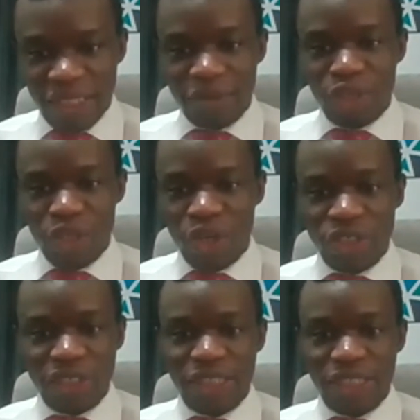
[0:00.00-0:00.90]

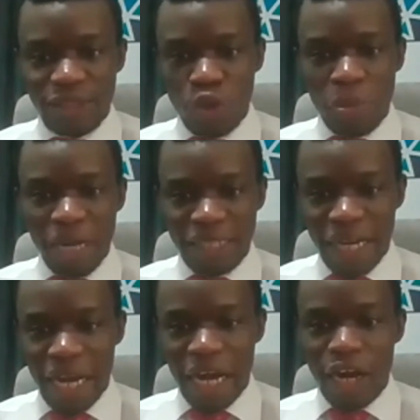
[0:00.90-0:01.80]
because no matter
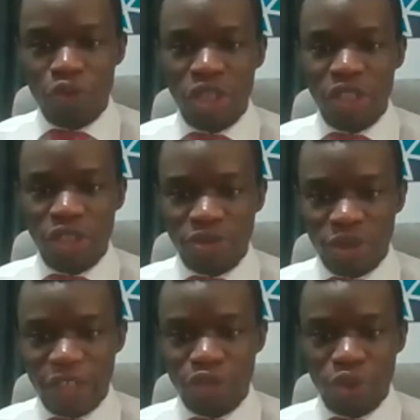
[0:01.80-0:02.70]
how we
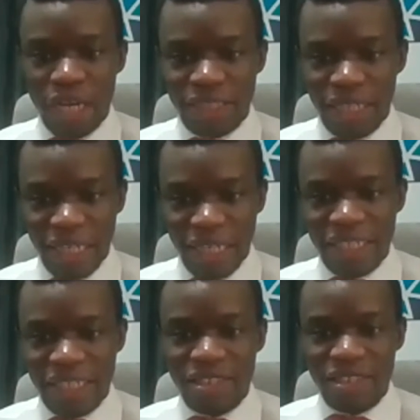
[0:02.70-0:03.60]
try to, as
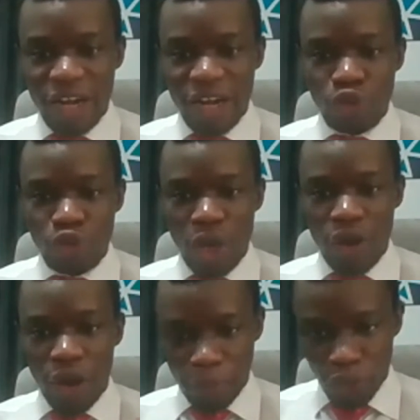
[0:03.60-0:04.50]
analysts, try to do
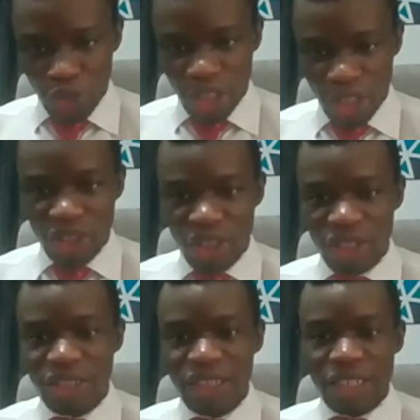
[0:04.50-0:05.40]
our projection,